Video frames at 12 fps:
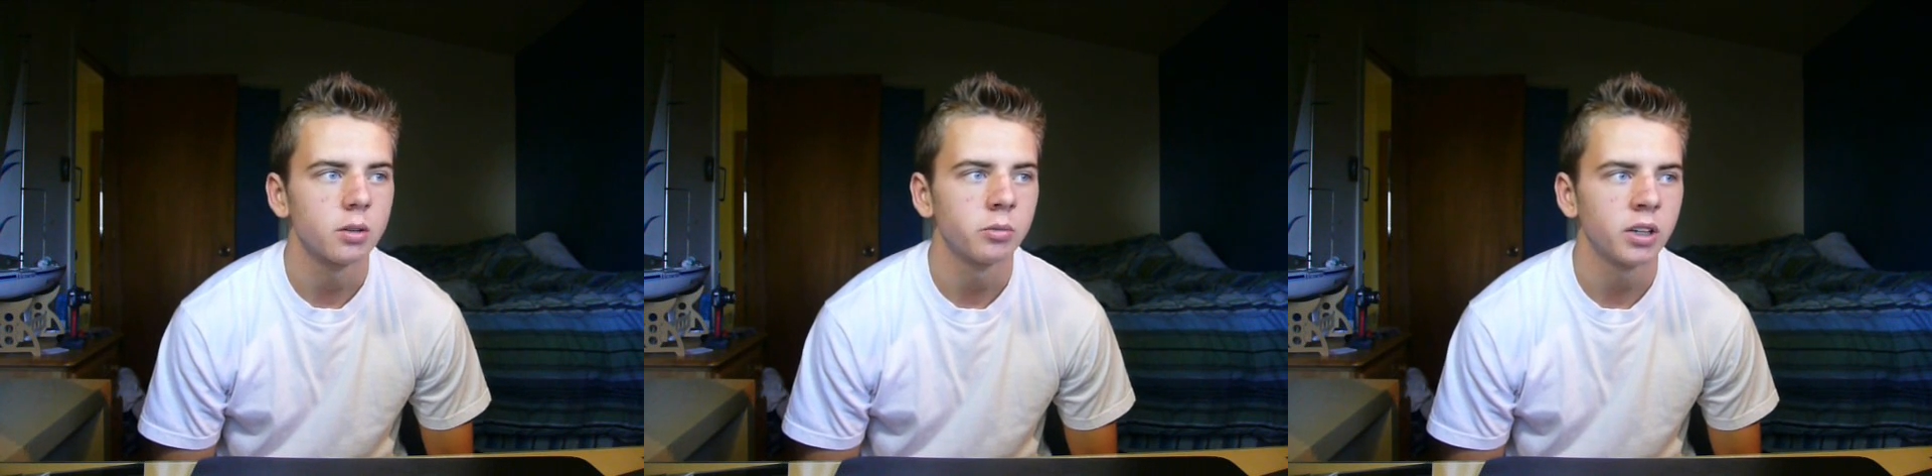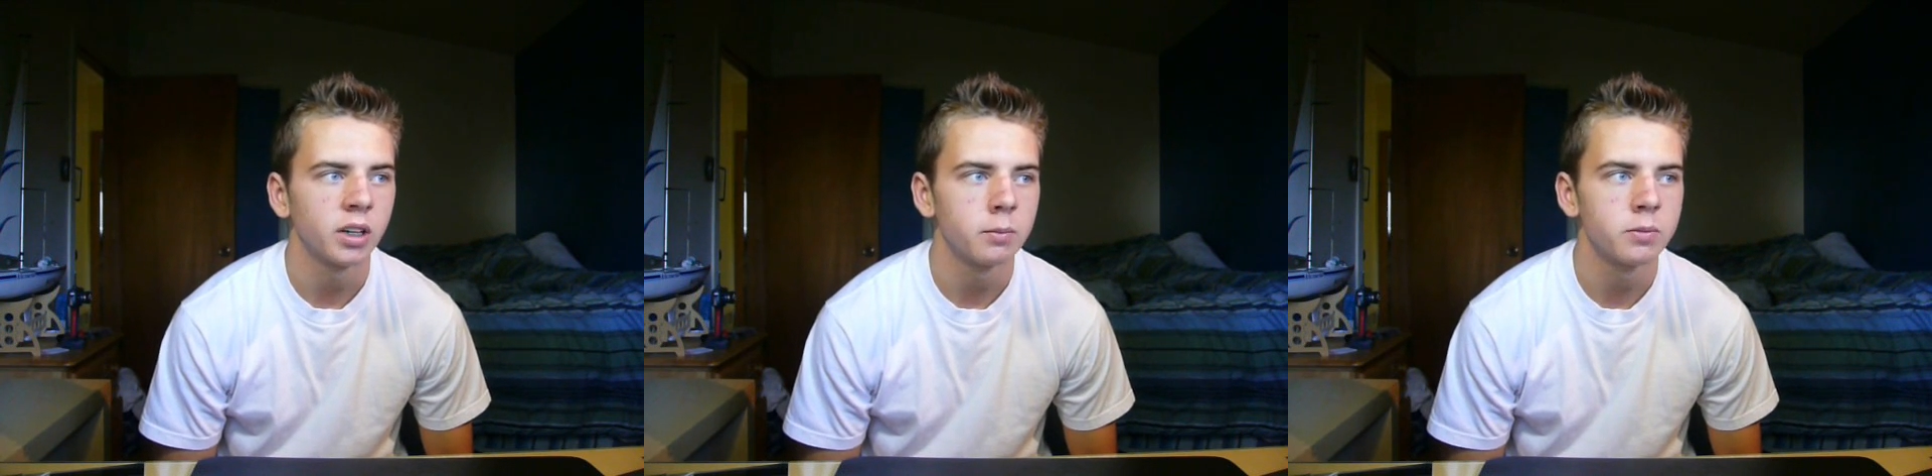
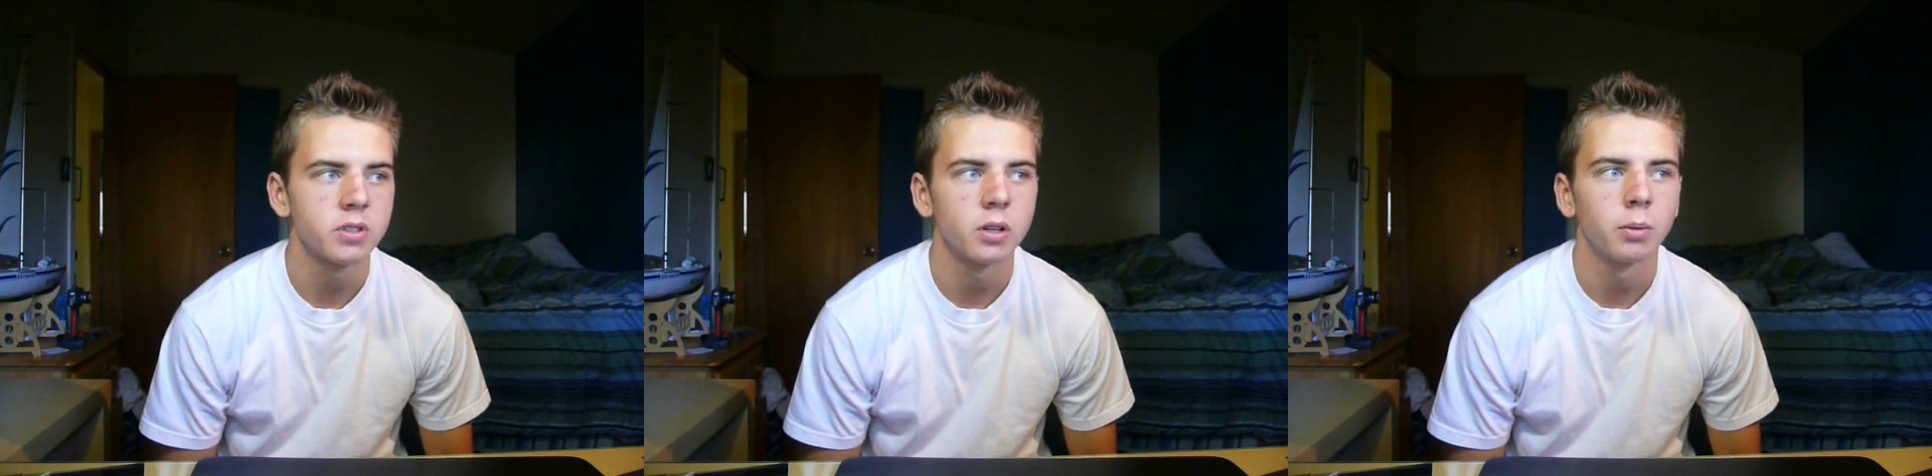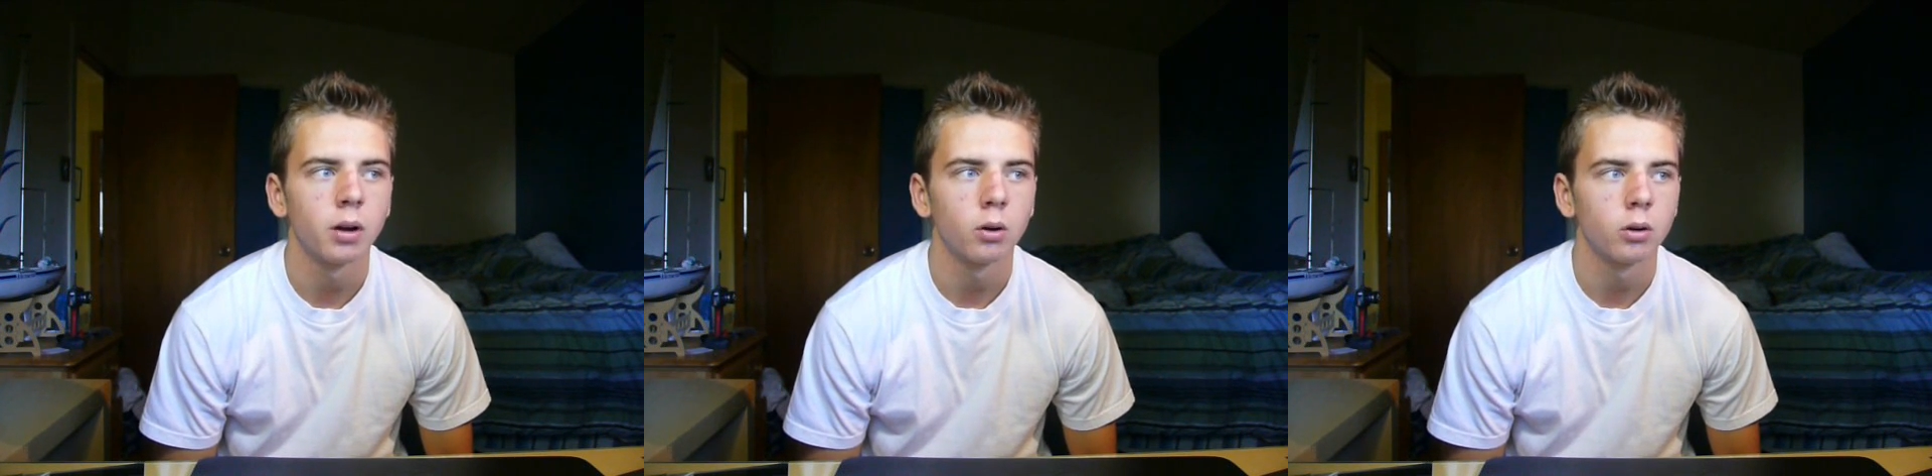Sometimes
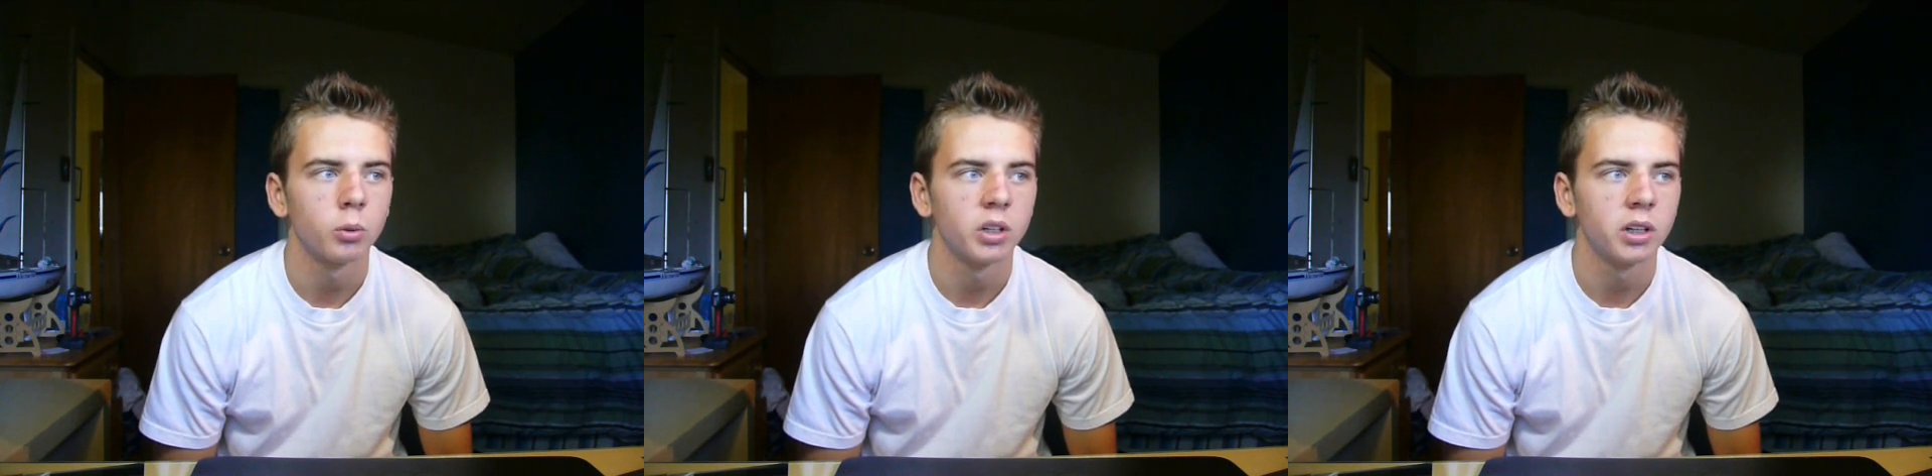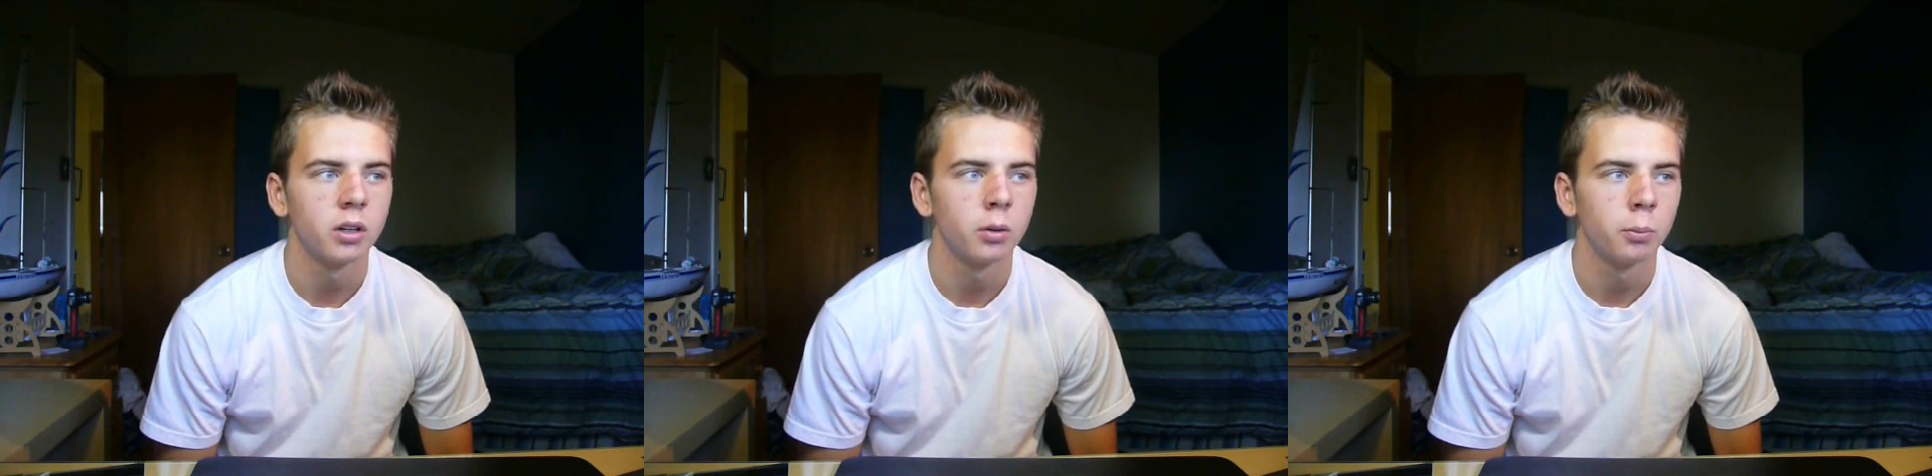the power
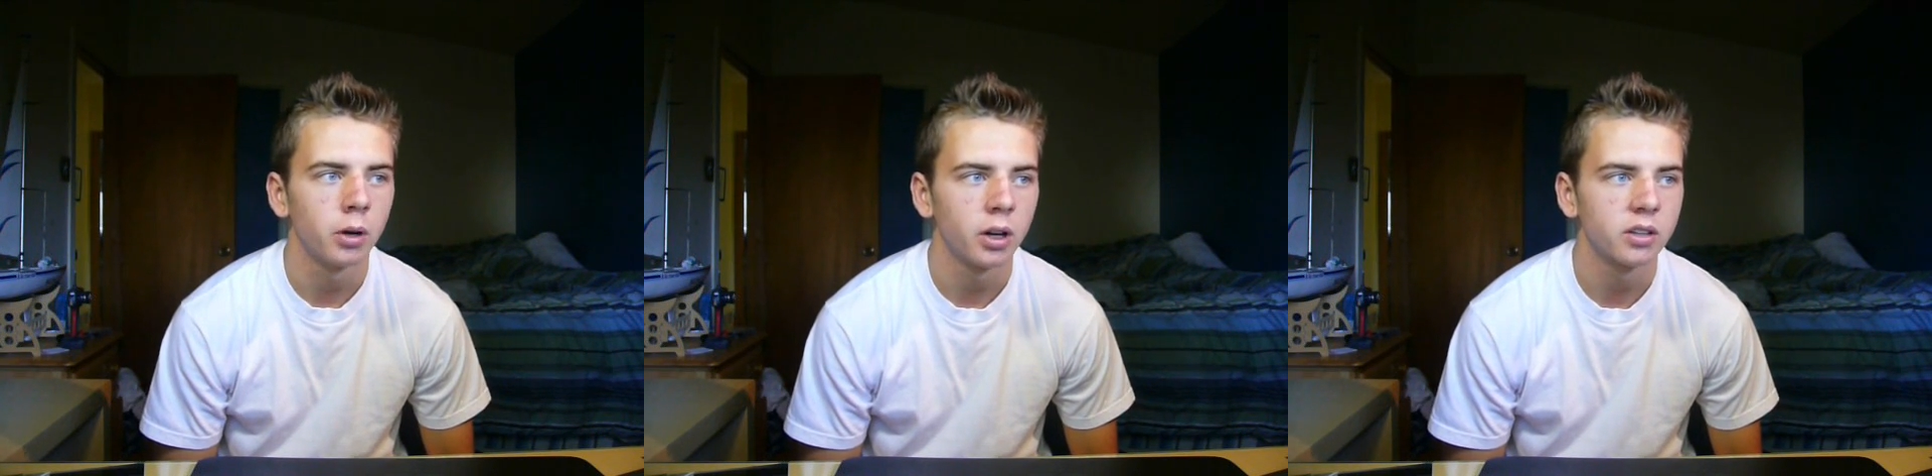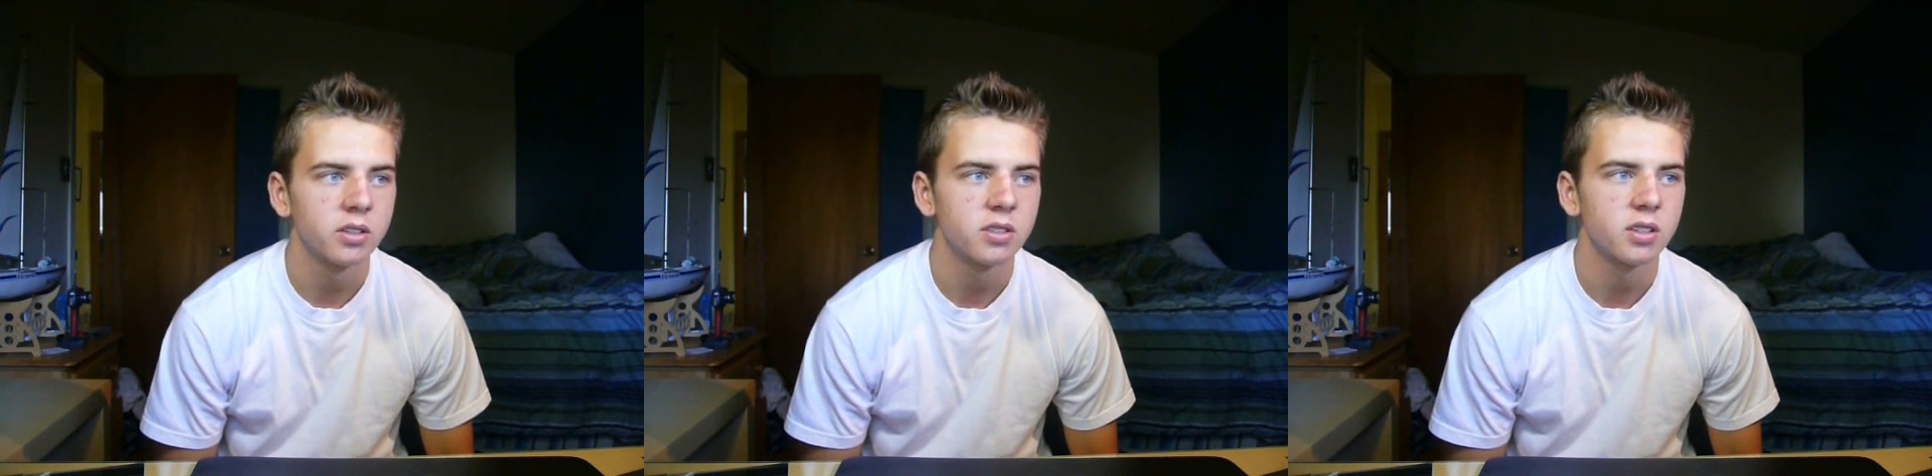written on the
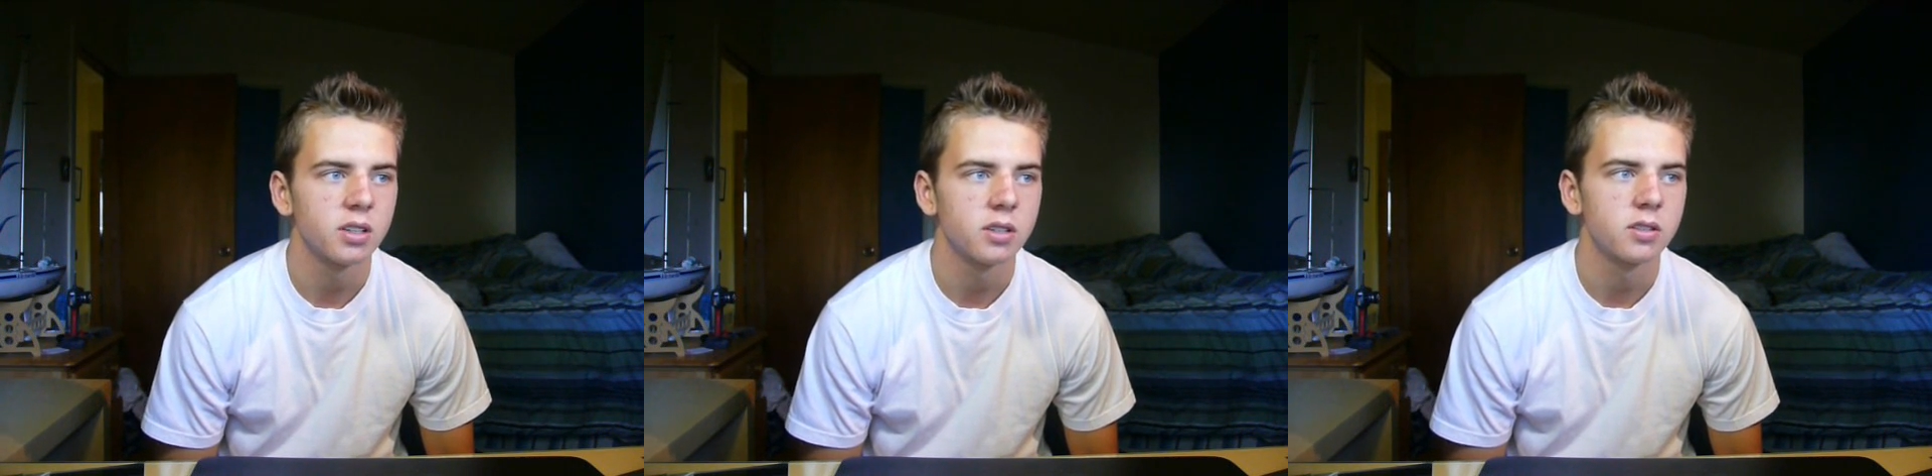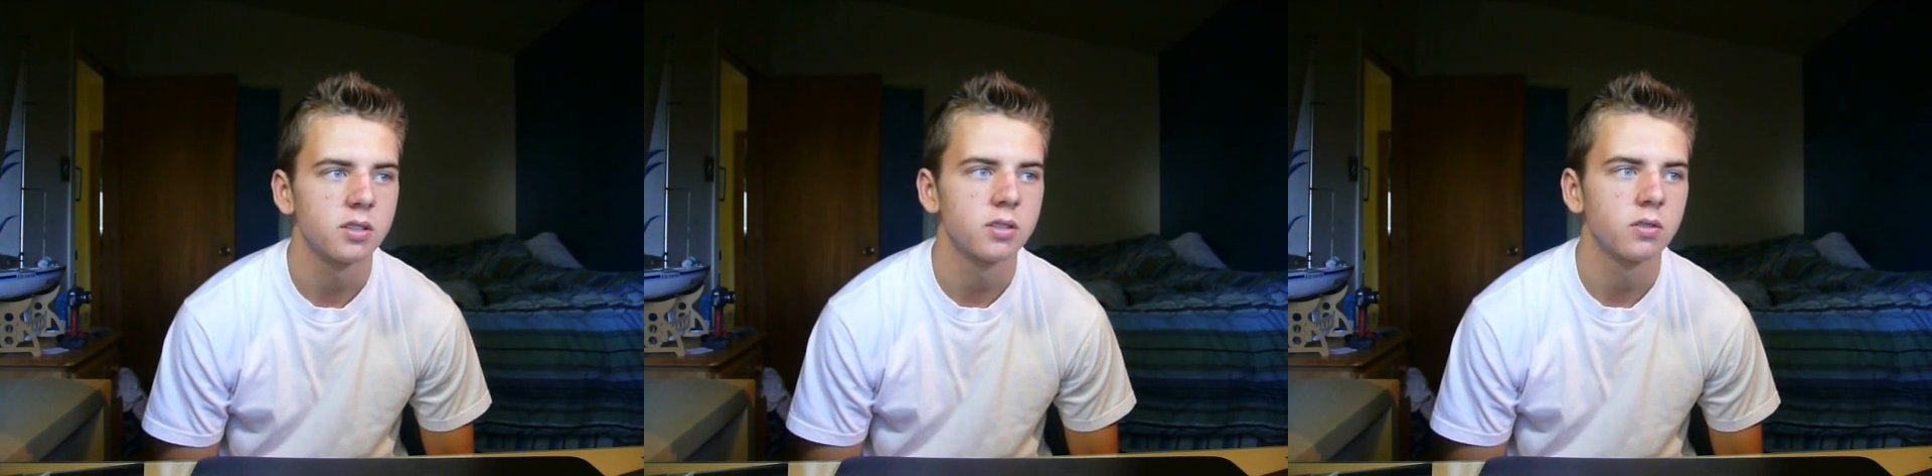box is